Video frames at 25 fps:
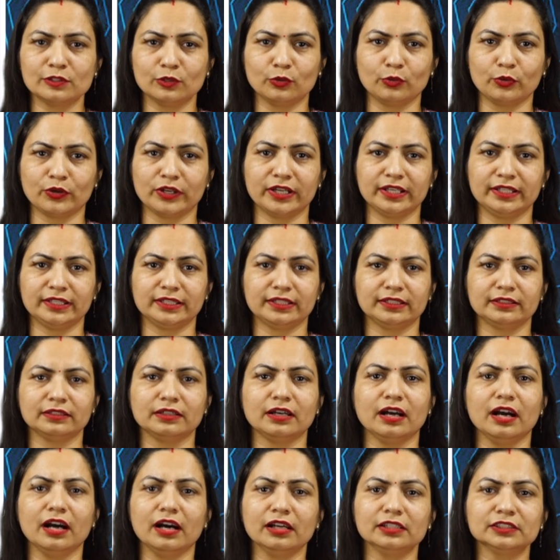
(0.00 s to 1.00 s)
Locator,
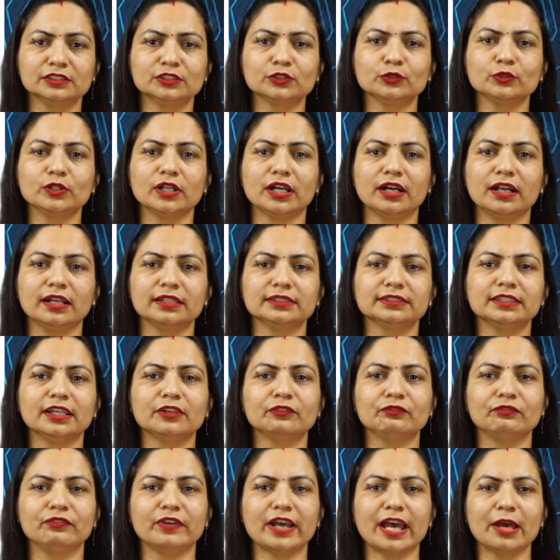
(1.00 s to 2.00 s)
also called
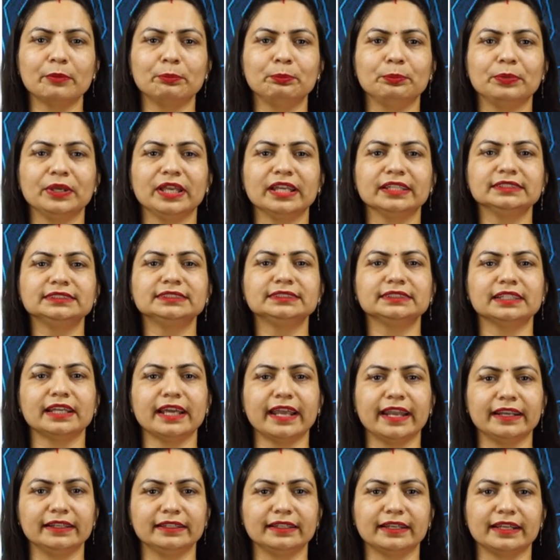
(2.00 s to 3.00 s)
the web page
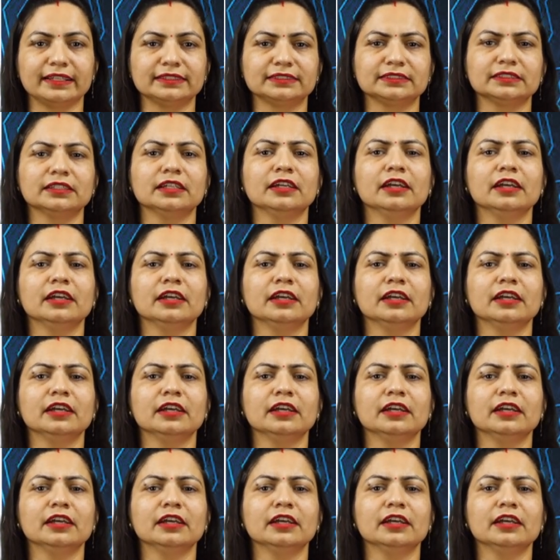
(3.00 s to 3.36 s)
address.